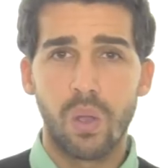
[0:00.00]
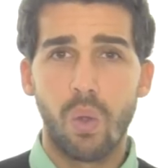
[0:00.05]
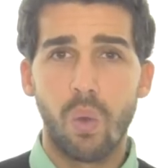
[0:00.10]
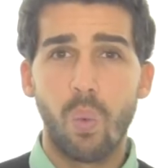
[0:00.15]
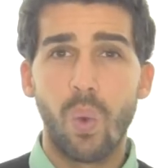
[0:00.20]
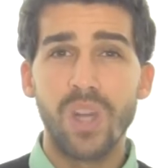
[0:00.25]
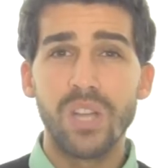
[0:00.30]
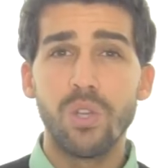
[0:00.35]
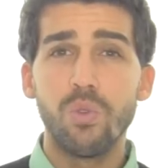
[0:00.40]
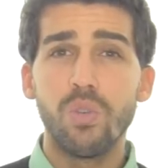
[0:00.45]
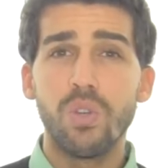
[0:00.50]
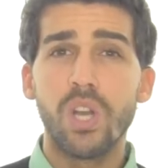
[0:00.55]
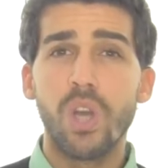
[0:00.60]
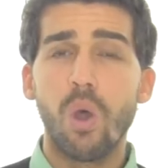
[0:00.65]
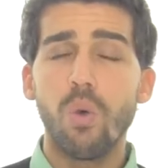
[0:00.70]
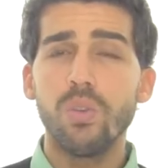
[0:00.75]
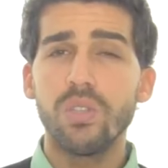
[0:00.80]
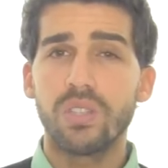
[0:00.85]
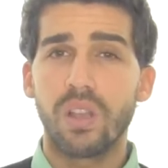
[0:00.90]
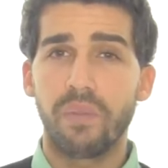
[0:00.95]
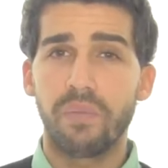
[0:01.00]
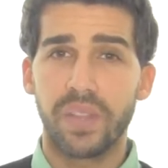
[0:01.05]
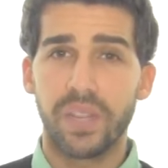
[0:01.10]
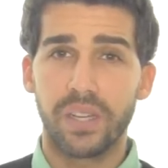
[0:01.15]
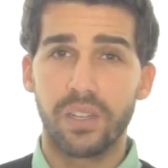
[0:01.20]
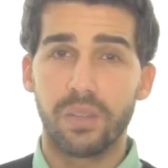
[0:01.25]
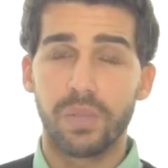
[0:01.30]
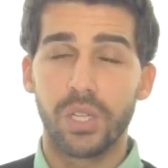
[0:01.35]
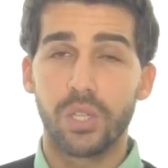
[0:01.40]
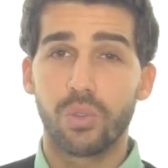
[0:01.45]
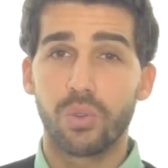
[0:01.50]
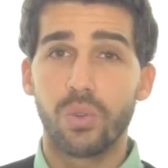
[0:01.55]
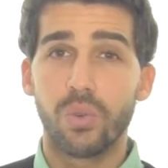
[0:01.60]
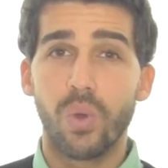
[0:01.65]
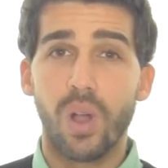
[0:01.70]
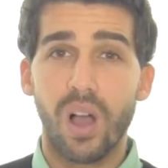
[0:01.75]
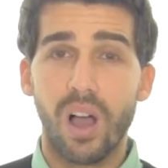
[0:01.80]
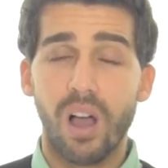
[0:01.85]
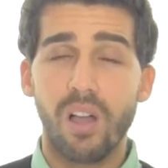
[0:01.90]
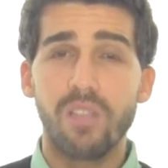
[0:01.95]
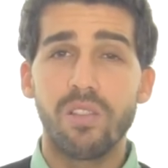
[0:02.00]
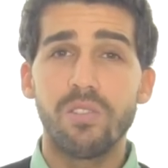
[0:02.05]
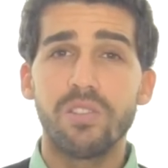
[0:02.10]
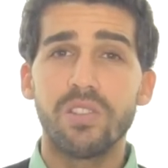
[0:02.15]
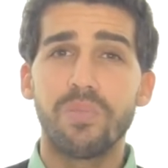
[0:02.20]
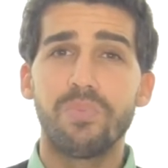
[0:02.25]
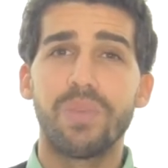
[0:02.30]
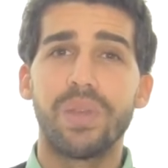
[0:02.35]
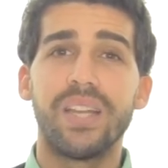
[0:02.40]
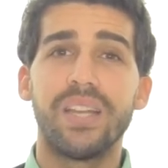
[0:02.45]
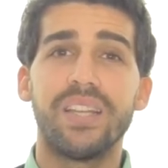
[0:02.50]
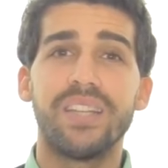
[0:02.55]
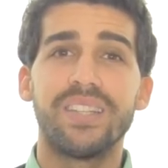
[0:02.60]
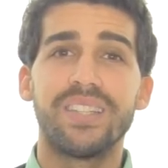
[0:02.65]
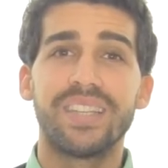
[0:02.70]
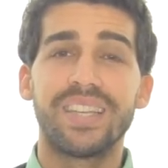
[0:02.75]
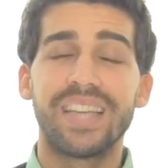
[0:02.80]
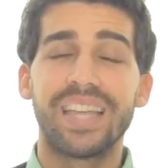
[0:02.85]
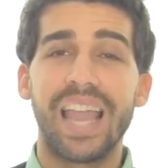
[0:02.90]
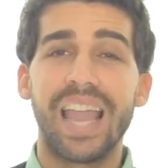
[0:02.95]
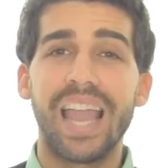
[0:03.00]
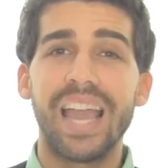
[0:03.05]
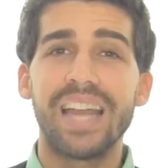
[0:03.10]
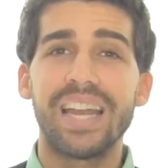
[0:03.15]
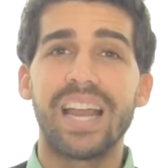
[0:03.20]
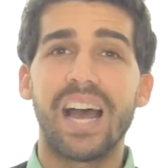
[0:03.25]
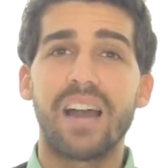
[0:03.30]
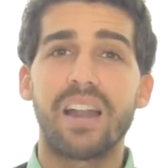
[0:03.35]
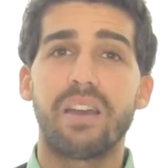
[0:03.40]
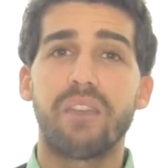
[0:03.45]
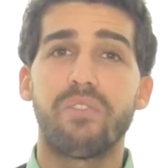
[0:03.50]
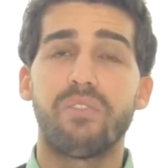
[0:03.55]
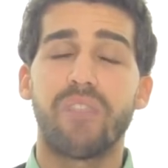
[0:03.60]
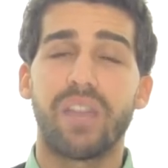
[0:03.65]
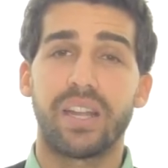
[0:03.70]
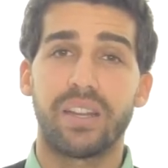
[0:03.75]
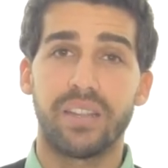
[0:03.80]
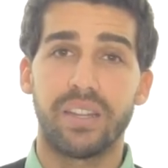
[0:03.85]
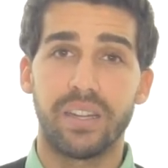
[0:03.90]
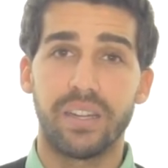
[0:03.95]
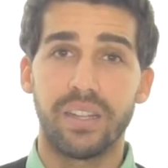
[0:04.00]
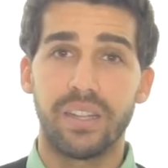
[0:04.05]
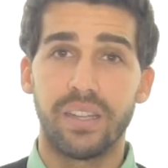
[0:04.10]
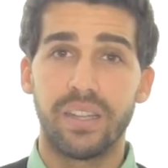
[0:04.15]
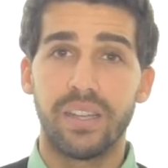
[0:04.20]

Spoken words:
When you know something to be true, others' opinions cannot affect it.